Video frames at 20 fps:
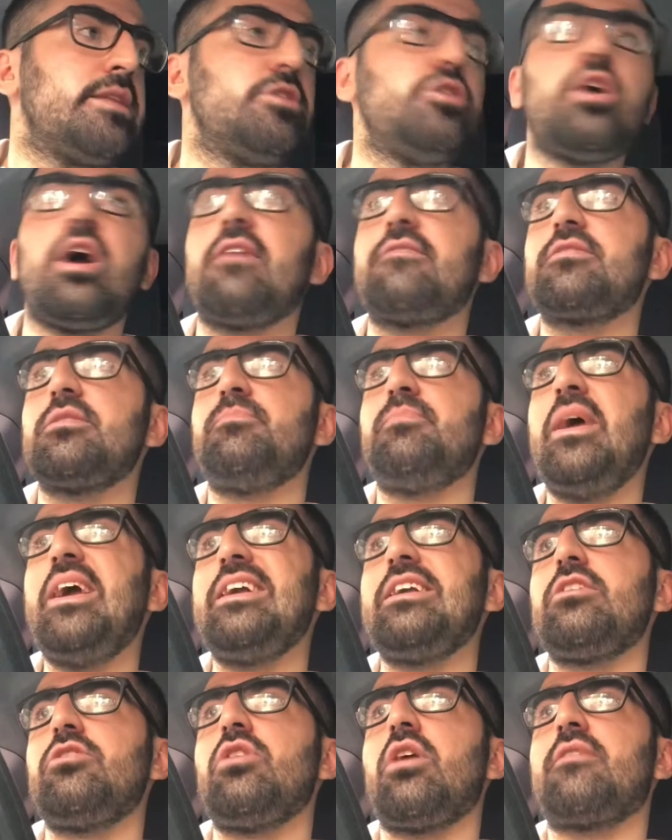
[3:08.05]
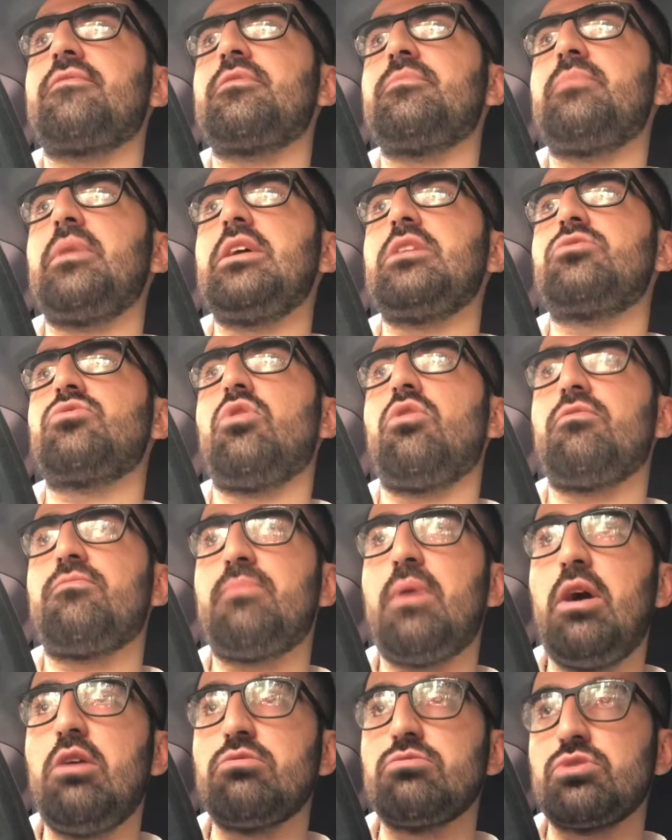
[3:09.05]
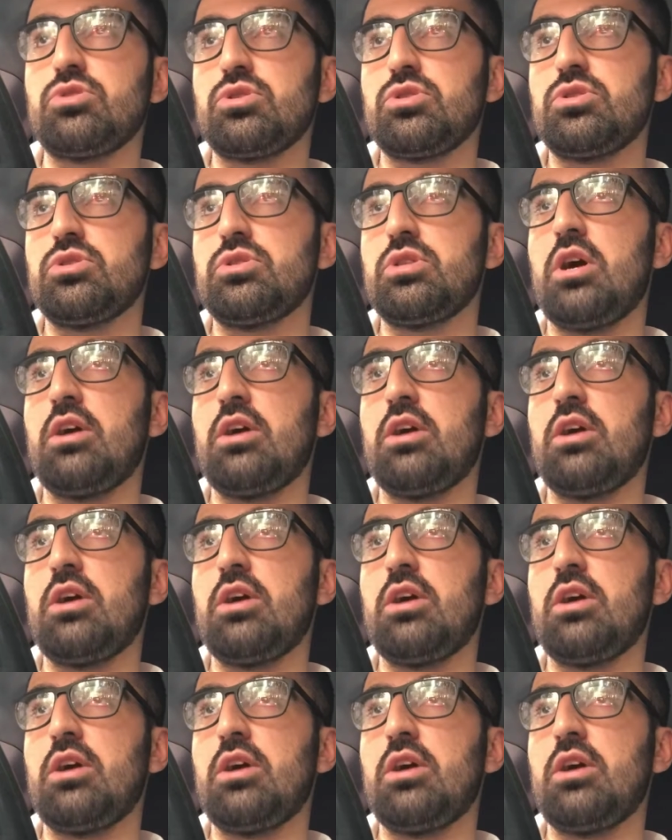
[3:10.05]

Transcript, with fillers: you have to pay. You have to pay 12 pounds.